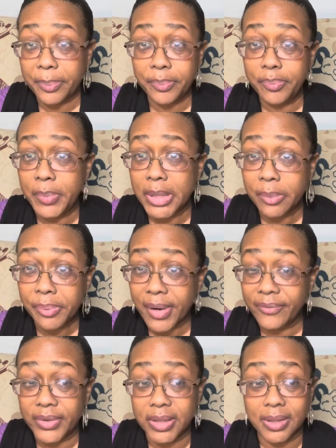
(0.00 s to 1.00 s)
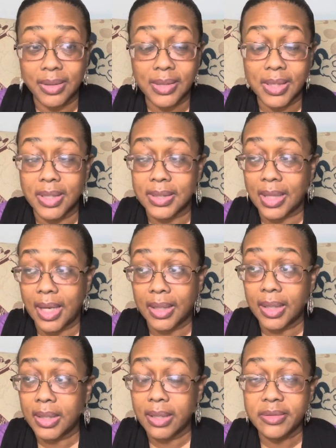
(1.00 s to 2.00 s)
meal prep videos, because like
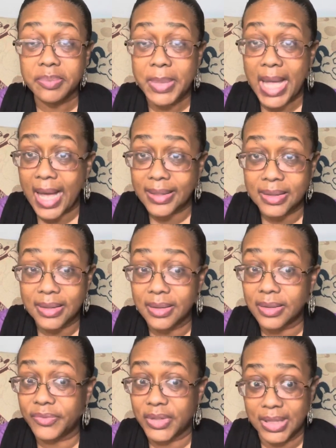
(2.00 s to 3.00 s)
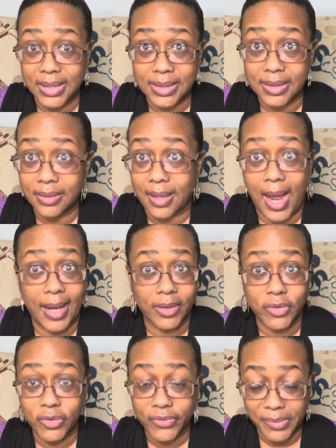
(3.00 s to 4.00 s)
it gives me ideas of things that I can
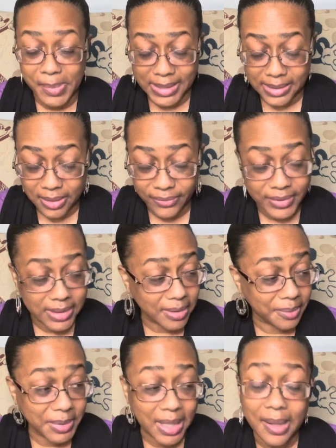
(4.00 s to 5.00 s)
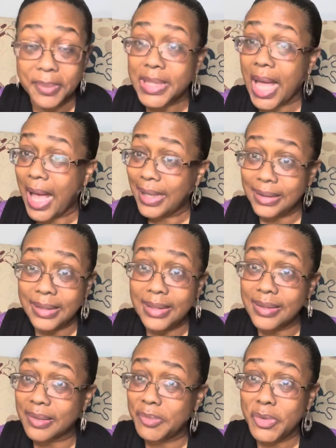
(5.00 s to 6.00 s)
do for myself. And sometimes I
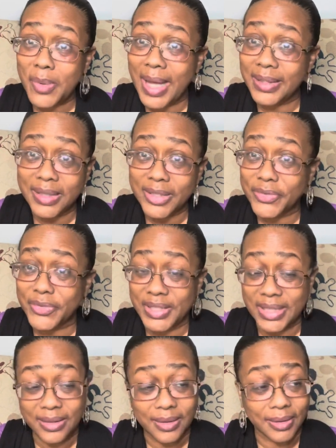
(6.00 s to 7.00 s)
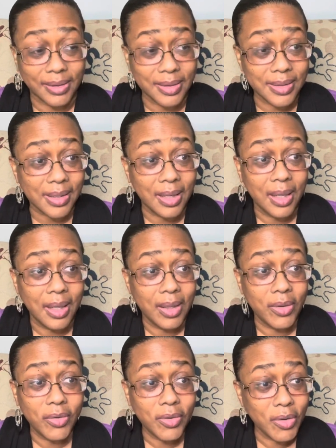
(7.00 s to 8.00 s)
need some new ideas for dinner, because
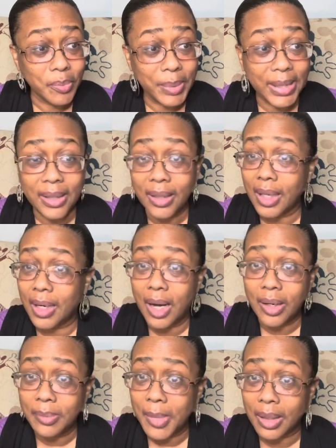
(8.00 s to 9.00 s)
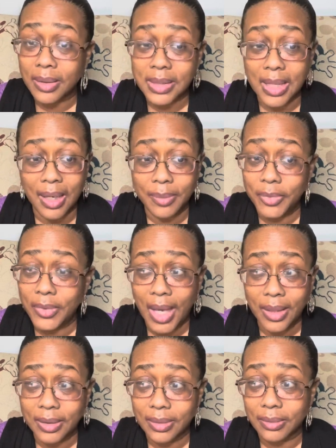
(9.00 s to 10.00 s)
you know, being at home all the time, you
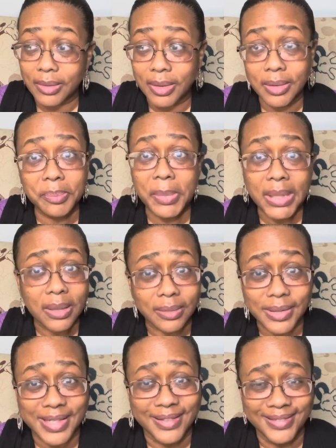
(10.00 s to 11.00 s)
gotta cook meals.